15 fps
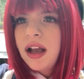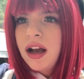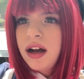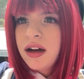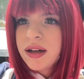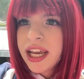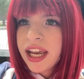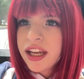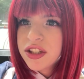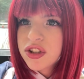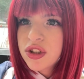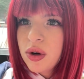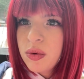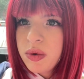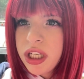Okay,
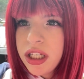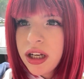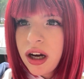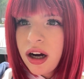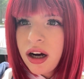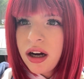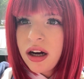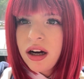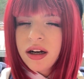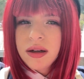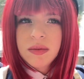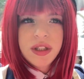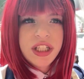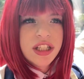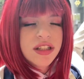so we
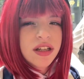just